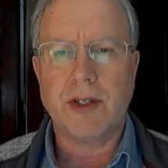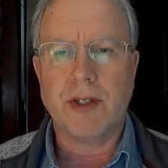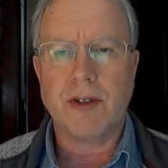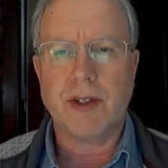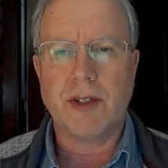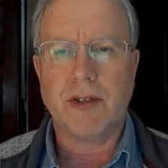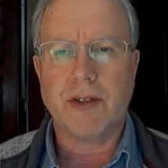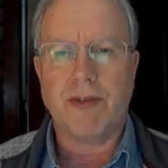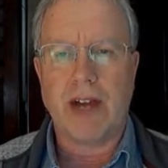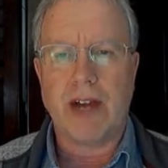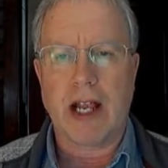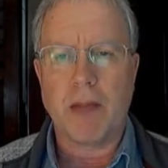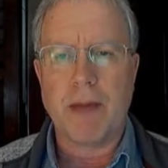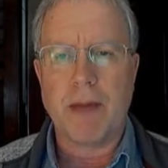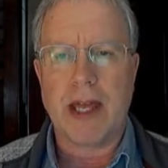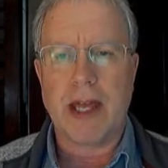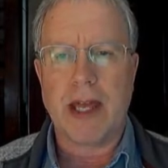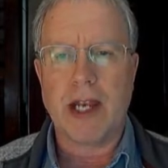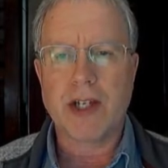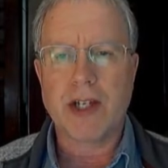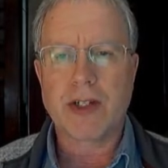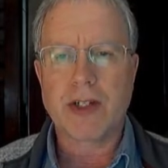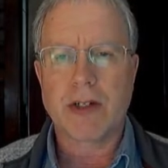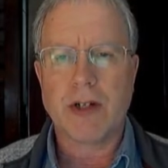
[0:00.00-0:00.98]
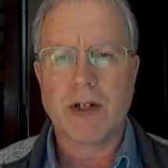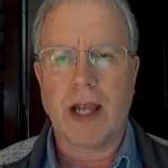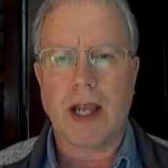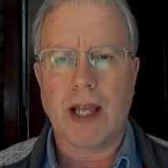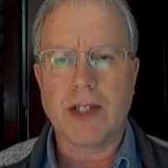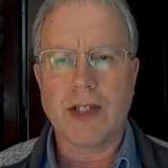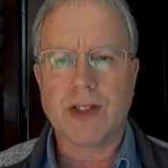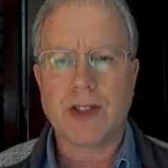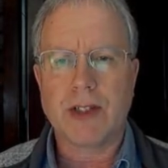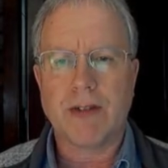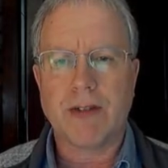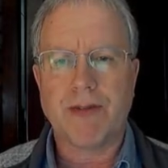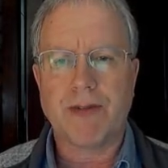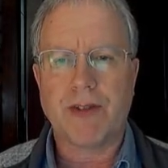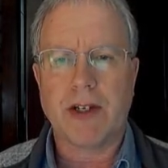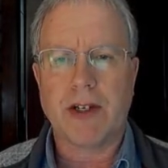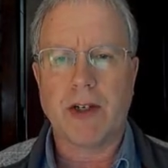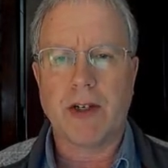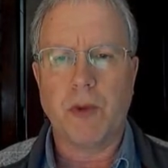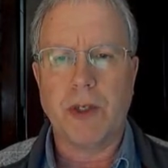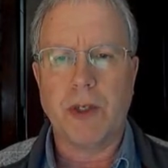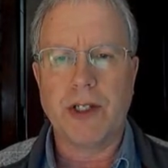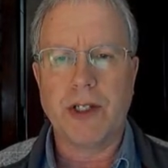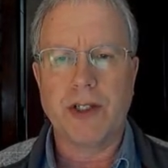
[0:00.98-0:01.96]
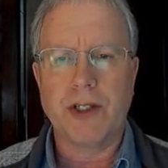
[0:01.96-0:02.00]
file manager as if
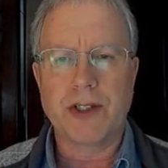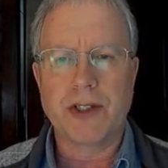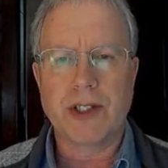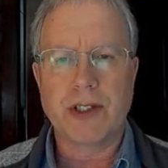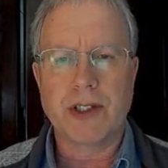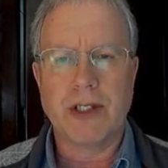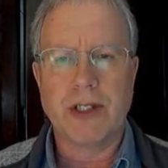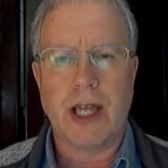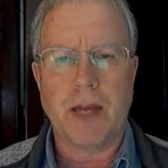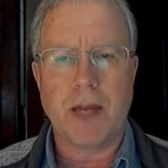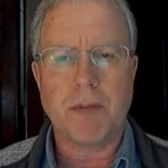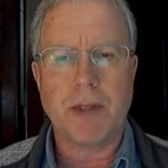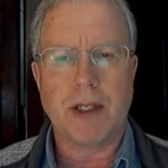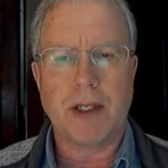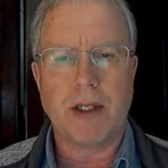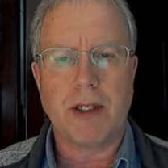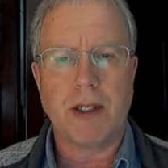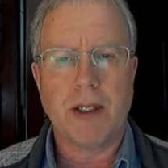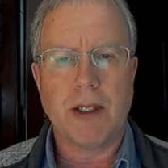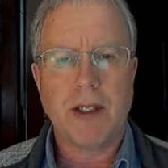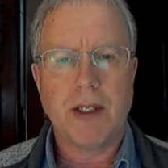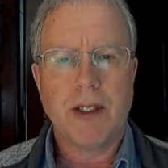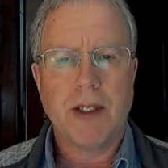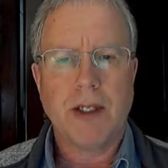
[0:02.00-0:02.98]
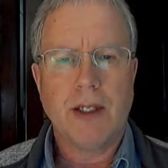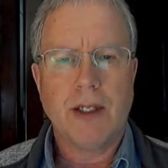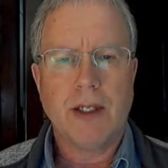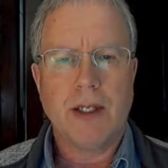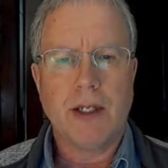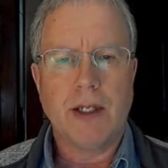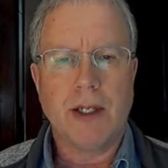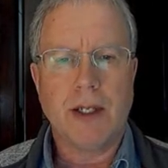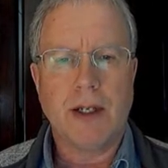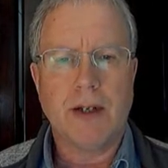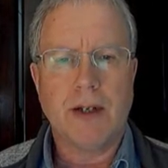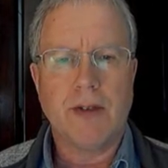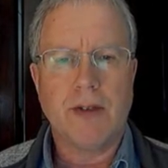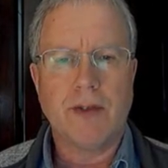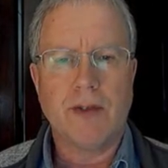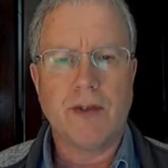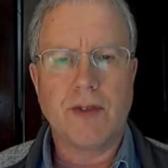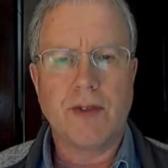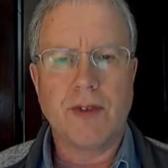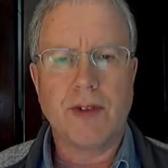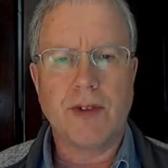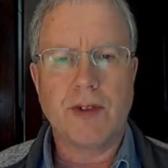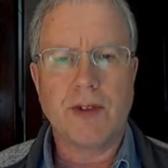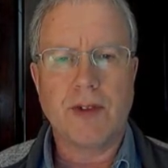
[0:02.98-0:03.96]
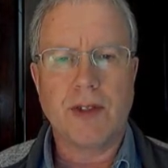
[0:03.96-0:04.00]
Windows has not been
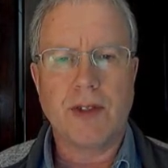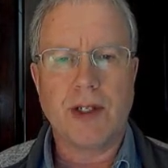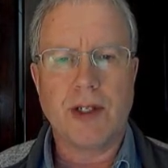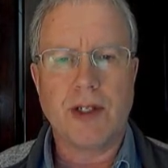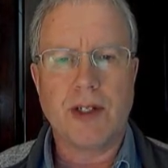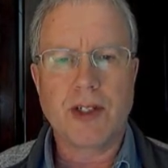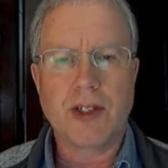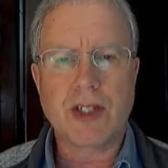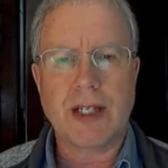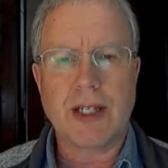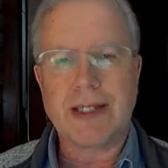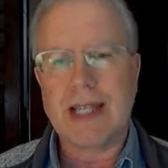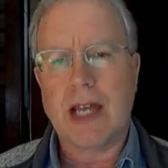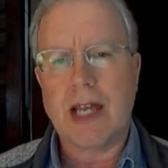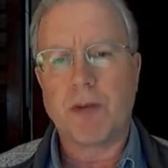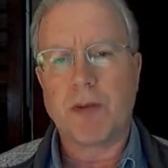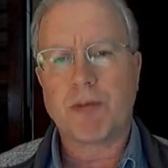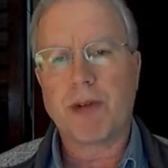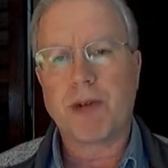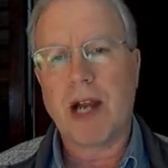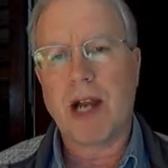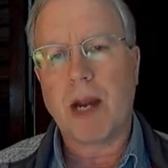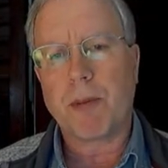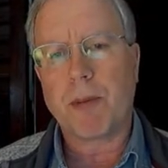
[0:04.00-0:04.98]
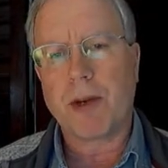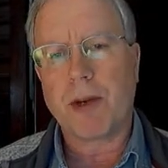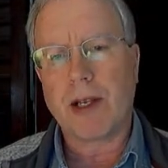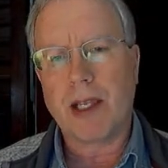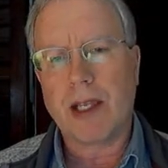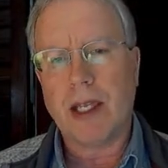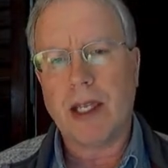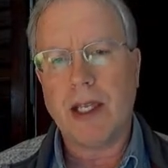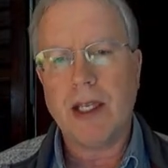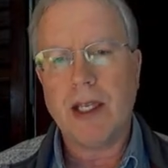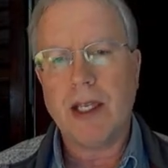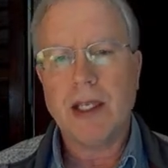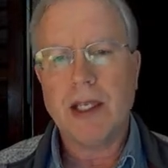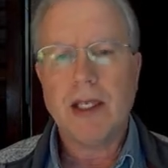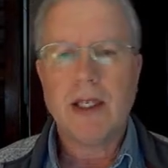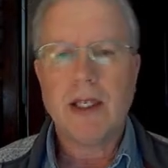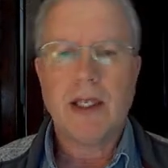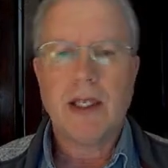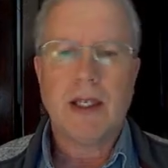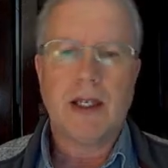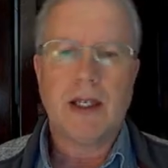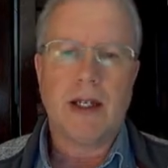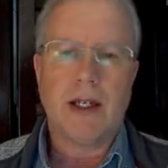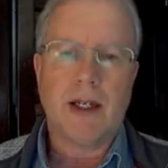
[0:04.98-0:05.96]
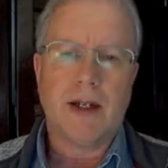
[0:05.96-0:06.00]
shut down properly.
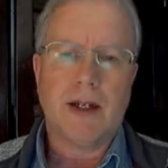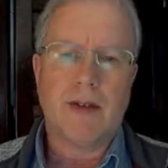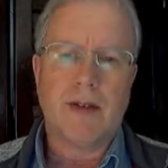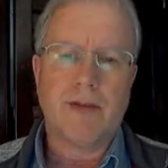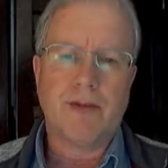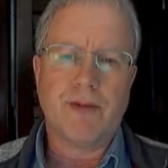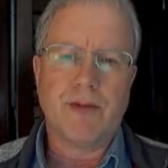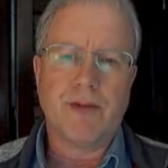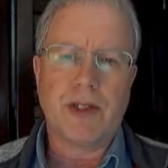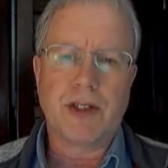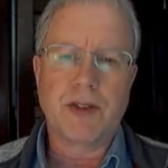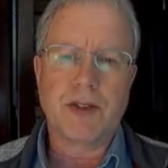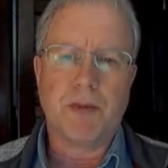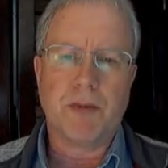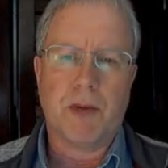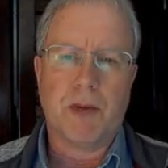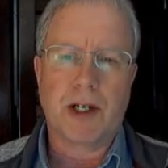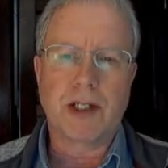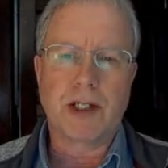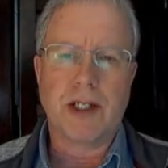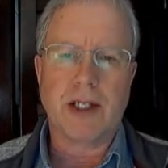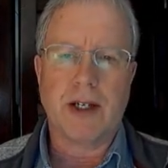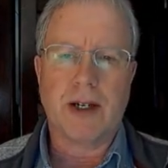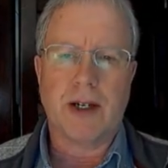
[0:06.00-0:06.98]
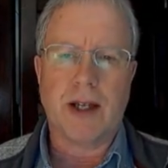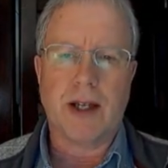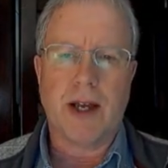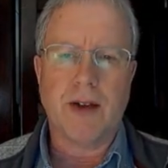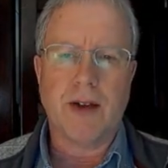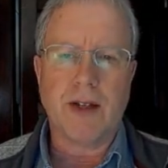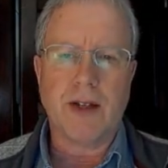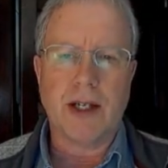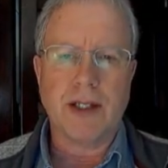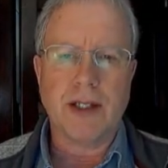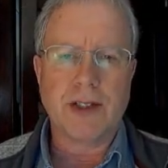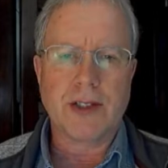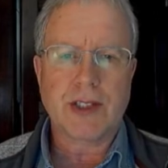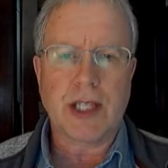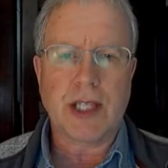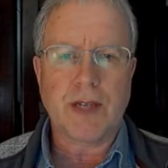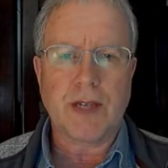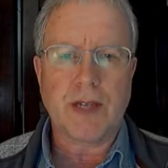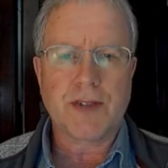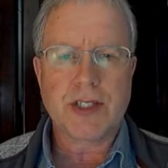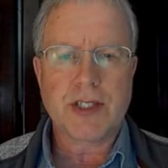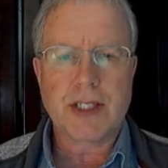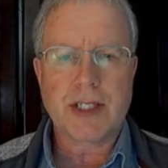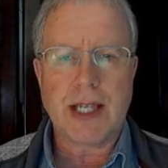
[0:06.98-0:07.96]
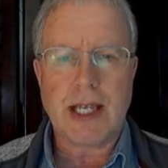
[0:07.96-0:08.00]
It's marked in an
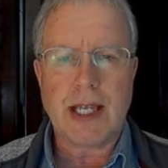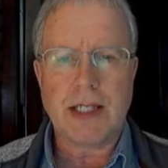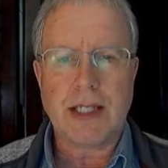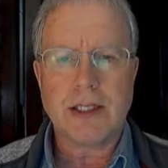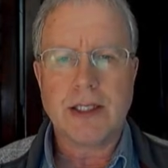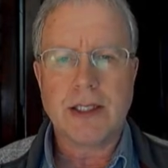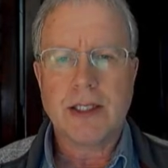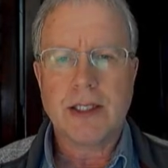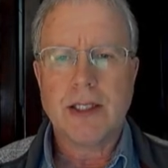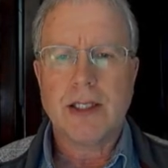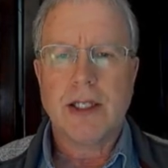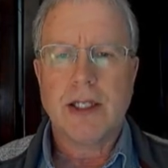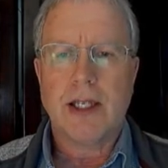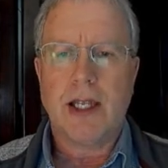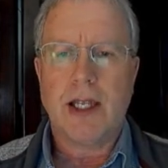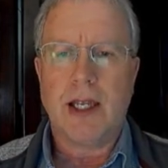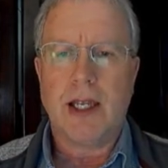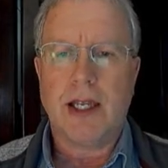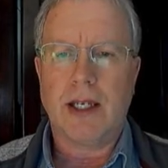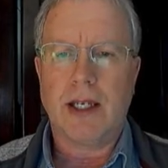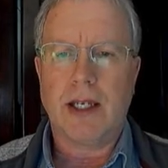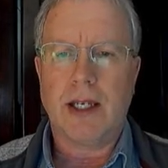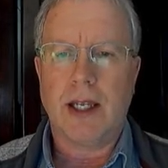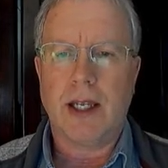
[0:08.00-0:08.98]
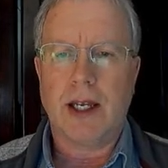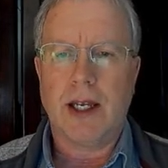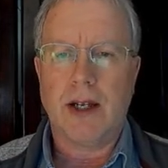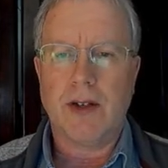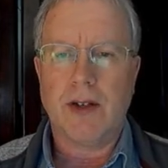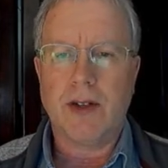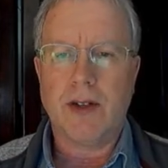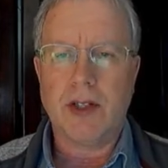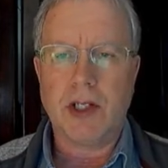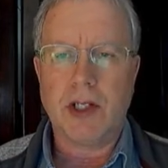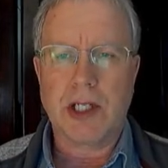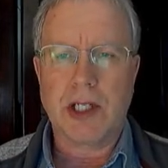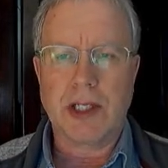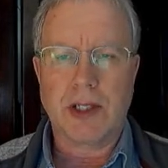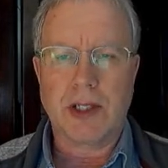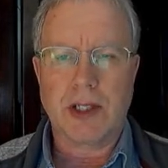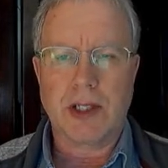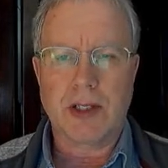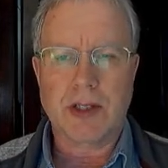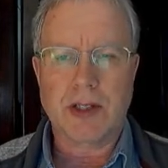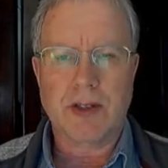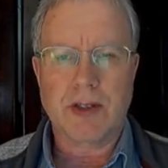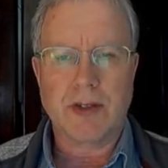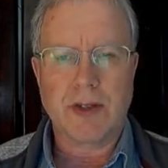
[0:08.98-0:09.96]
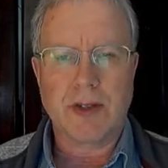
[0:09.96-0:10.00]
unsafe state, and you get
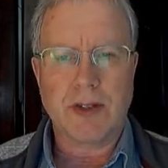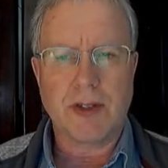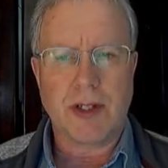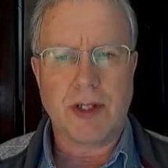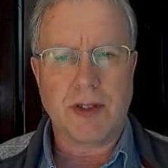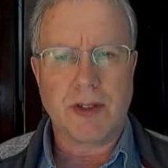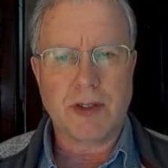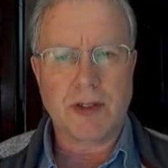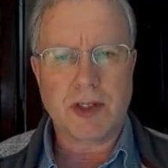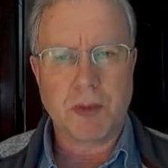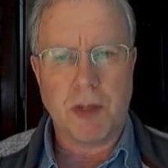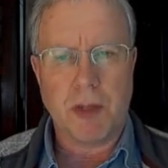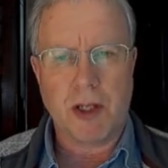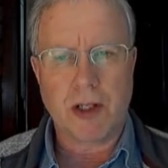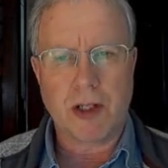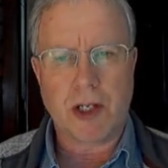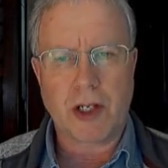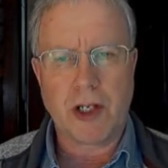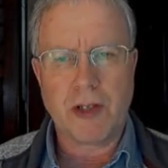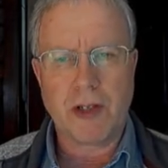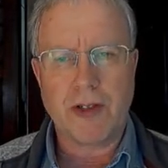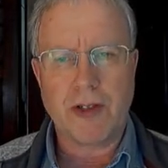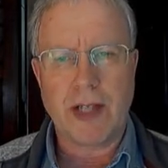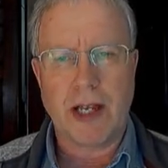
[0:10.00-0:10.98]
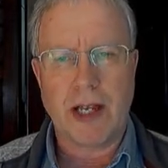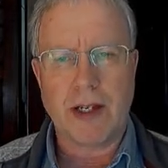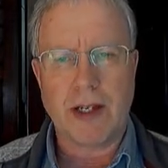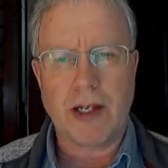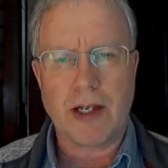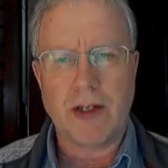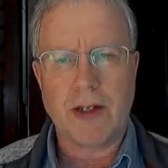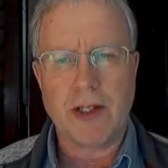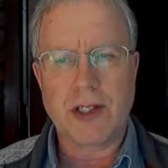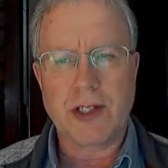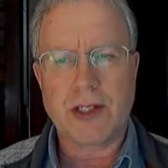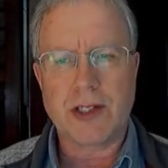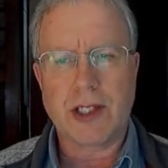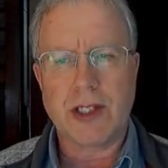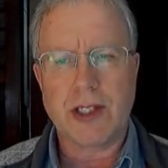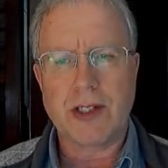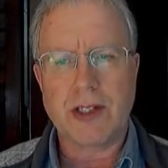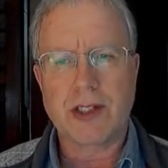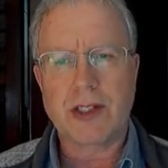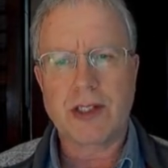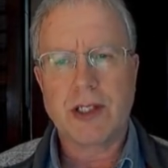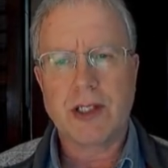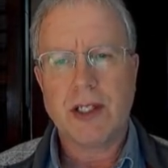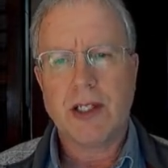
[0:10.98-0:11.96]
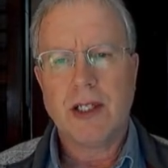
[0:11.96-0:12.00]
this small clue down here that
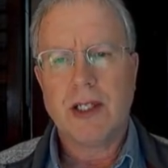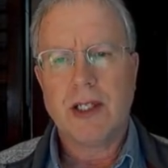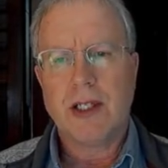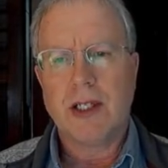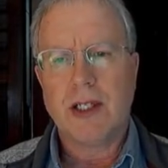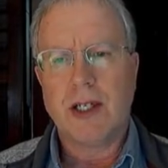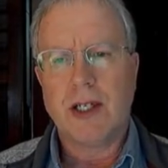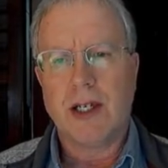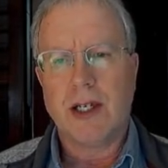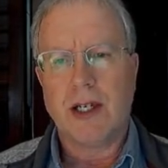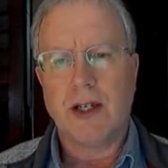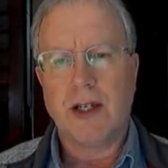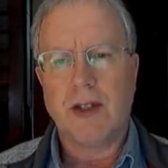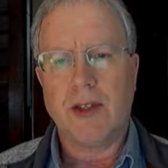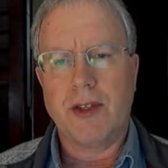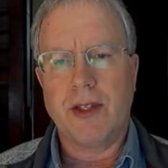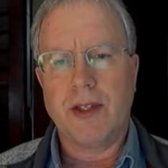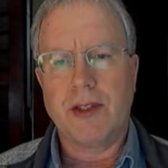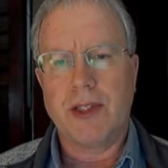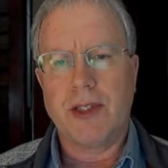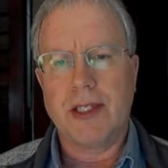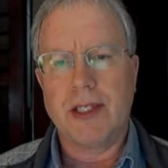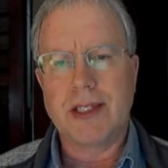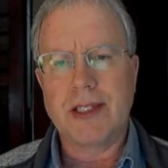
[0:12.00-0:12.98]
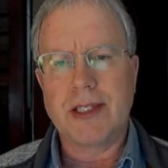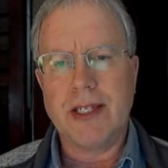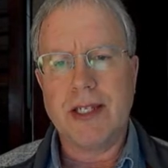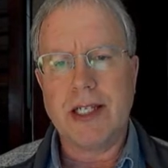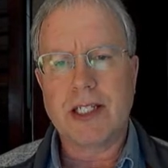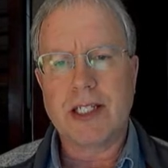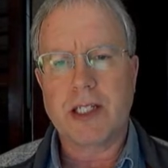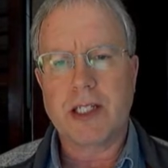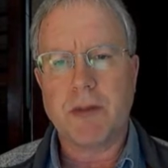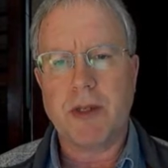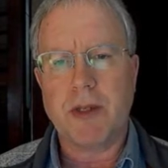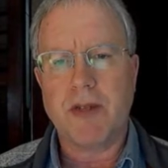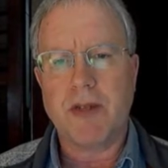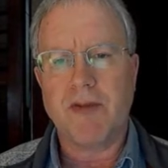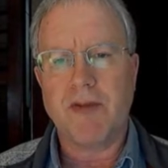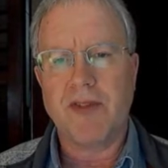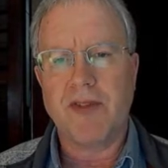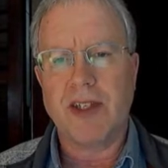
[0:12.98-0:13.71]
says that this needs to be